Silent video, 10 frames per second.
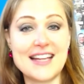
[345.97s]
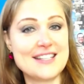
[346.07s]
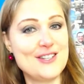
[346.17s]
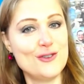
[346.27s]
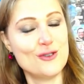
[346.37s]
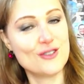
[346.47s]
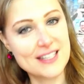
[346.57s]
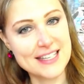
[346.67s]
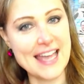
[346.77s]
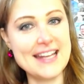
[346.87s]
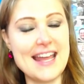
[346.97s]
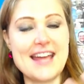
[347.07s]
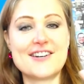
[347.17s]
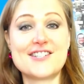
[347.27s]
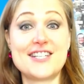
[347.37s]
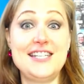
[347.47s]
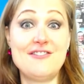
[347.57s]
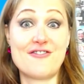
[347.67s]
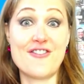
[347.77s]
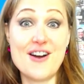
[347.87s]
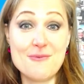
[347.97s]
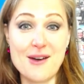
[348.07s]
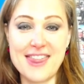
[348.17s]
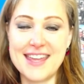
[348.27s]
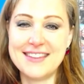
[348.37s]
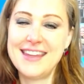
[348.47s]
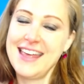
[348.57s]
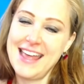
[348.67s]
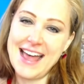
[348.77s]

that you gain energy from within.